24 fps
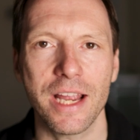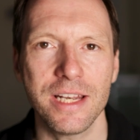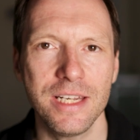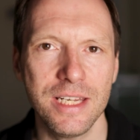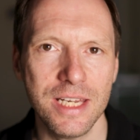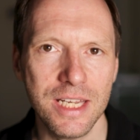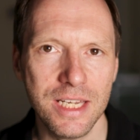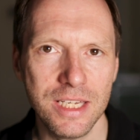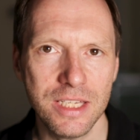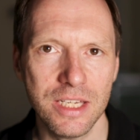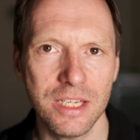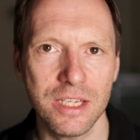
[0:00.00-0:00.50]
I
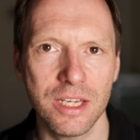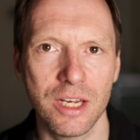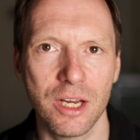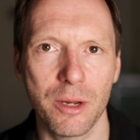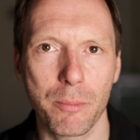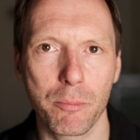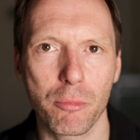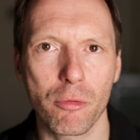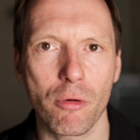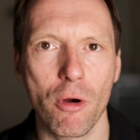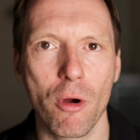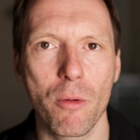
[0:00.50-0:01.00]
needed an
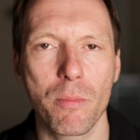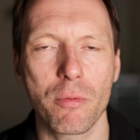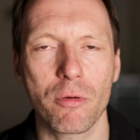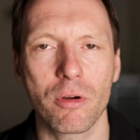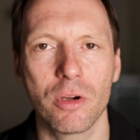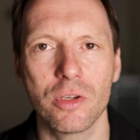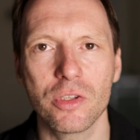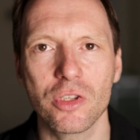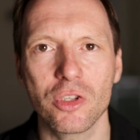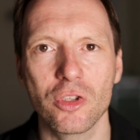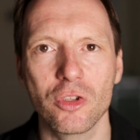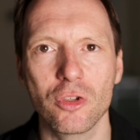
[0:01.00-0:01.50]

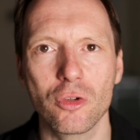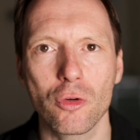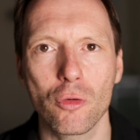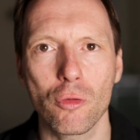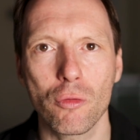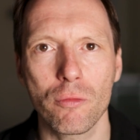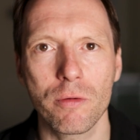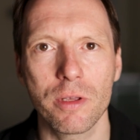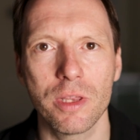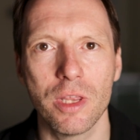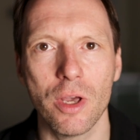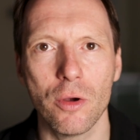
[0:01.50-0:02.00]
appropriate
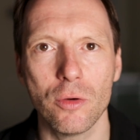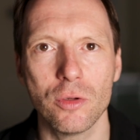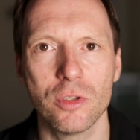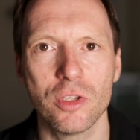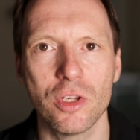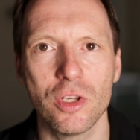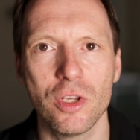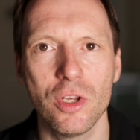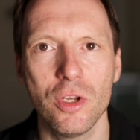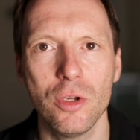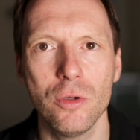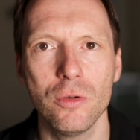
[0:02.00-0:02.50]
story though to
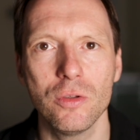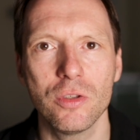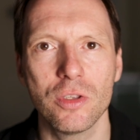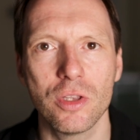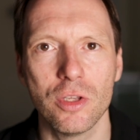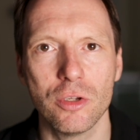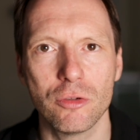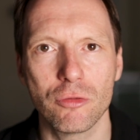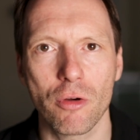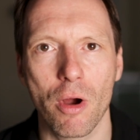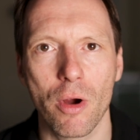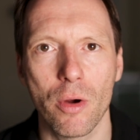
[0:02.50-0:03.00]
use
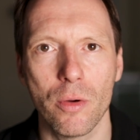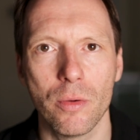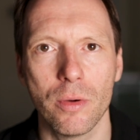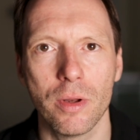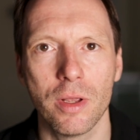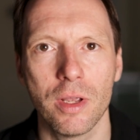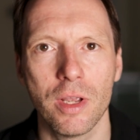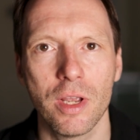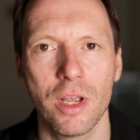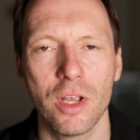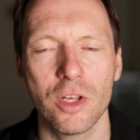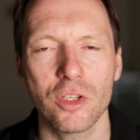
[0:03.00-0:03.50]
the drone.
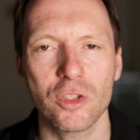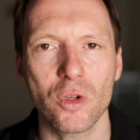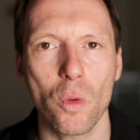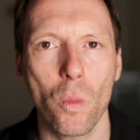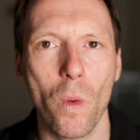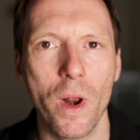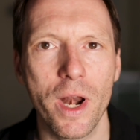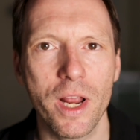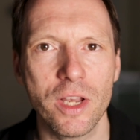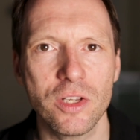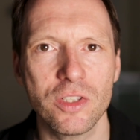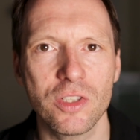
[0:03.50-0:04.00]
So
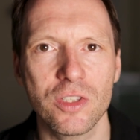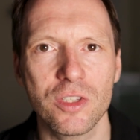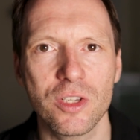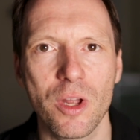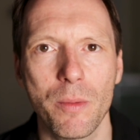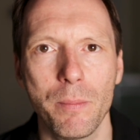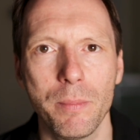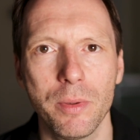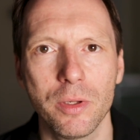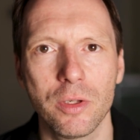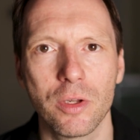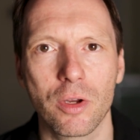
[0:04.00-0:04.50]
when I
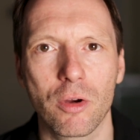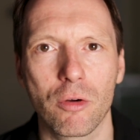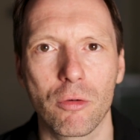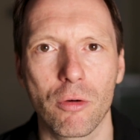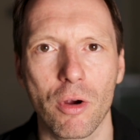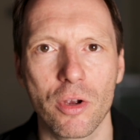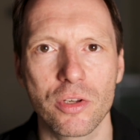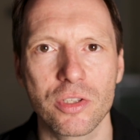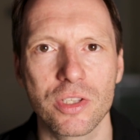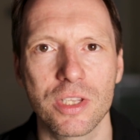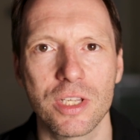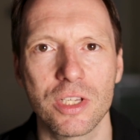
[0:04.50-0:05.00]
stumbled
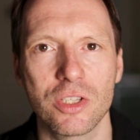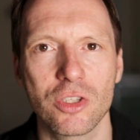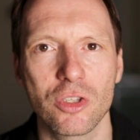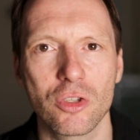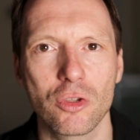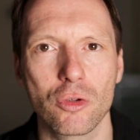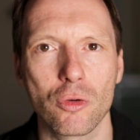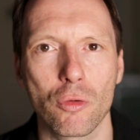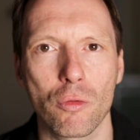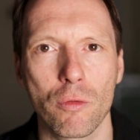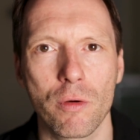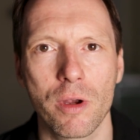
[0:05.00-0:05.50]
across this
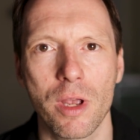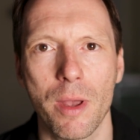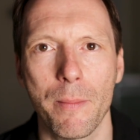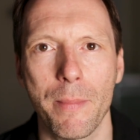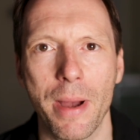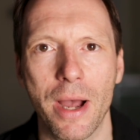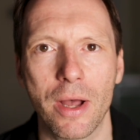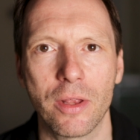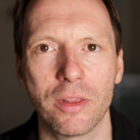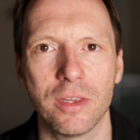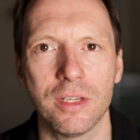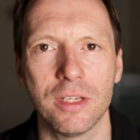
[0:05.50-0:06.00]
story
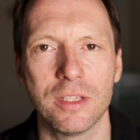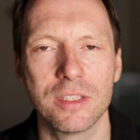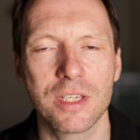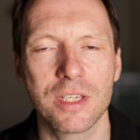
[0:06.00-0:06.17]
about the